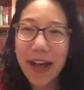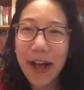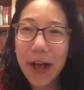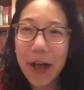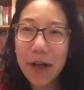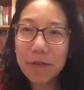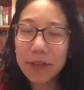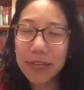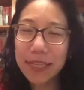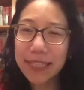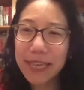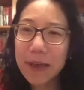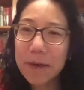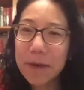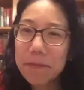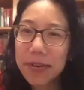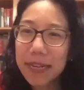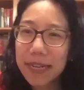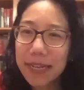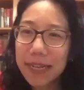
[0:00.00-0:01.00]

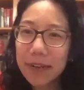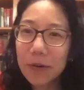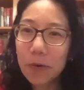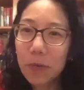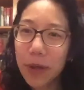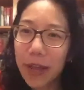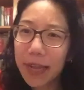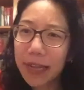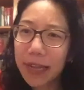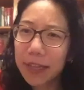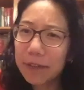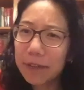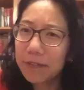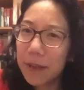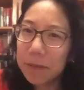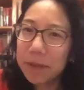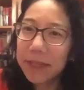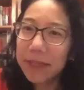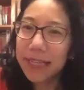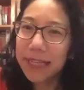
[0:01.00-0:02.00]
examining, in a way, like
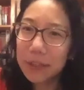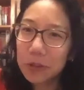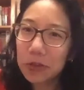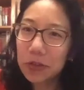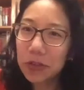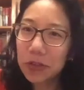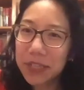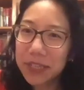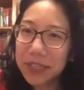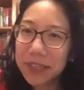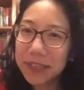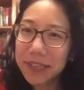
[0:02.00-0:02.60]
family history.